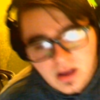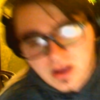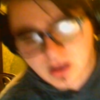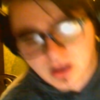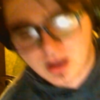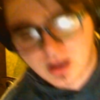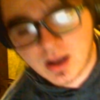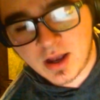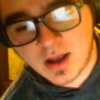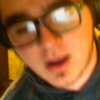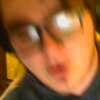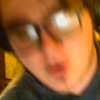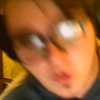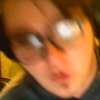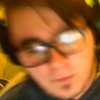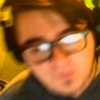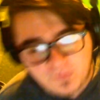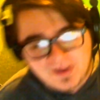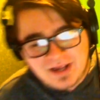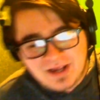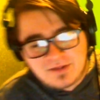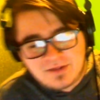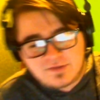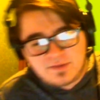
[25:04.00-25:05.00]
hope
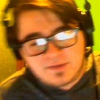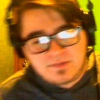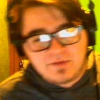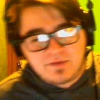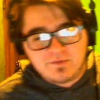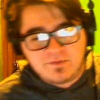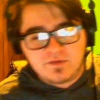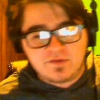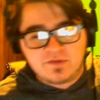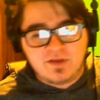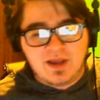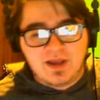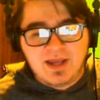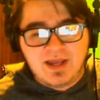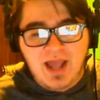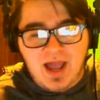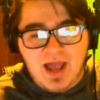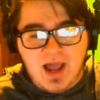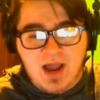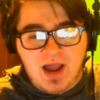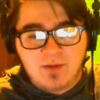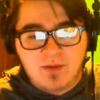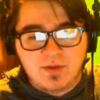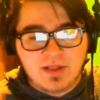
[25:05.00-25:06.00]
we get something for Sly. Yeah,
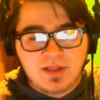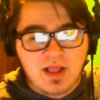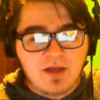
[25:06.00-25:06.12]
I would